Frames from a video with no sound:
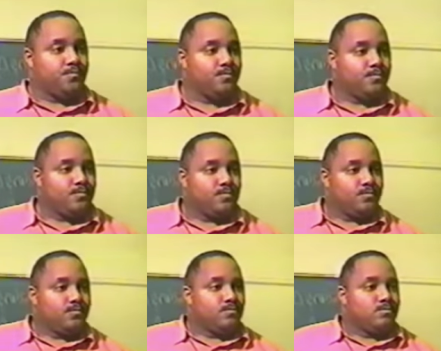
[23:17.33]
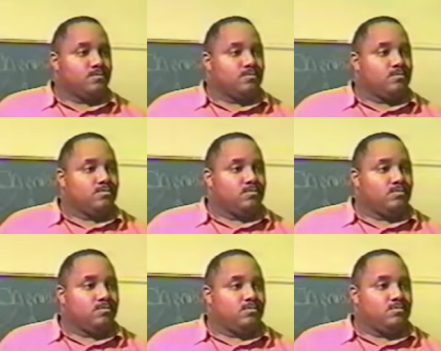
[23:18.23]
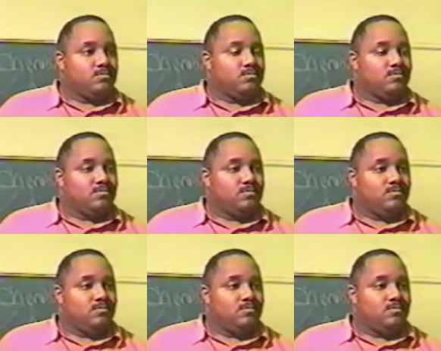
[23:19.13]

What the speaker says: (no one is talking)